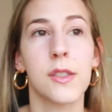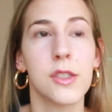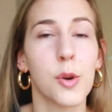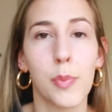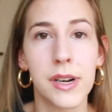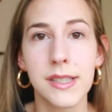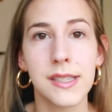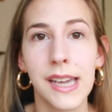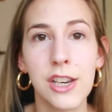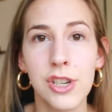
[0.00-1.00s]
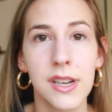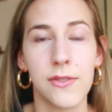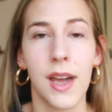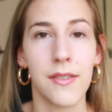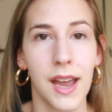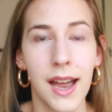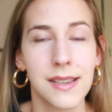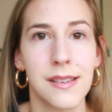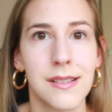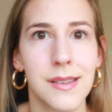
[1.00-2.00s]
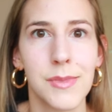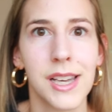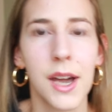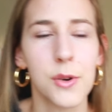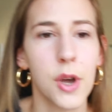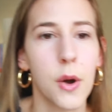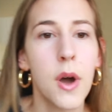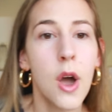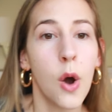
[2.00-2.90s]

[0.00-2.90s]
your pronunciation if you have an accent or something, I don't know.